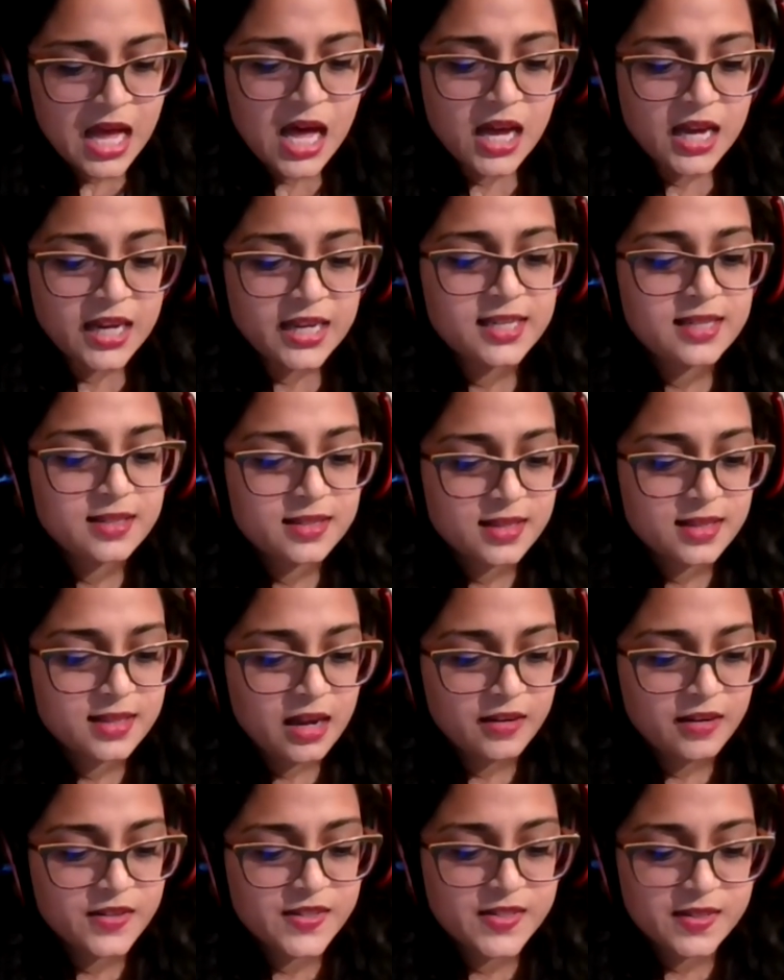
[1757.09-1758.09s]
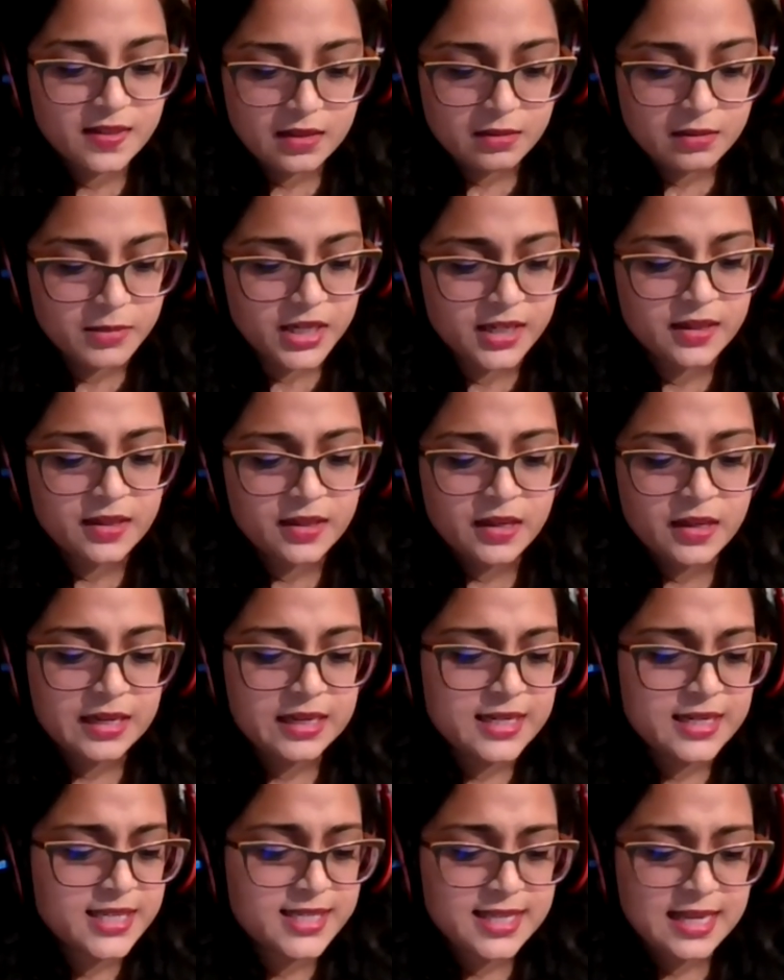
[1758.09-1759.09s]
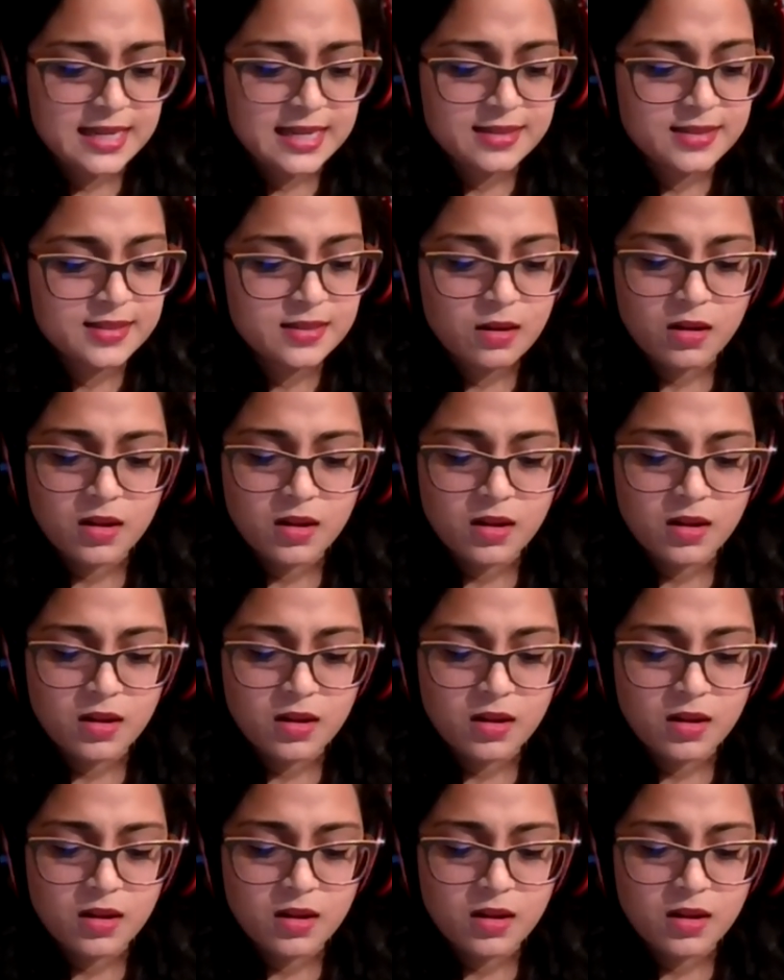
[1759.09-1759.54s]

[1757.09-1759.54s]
I desire cinema, in a sense,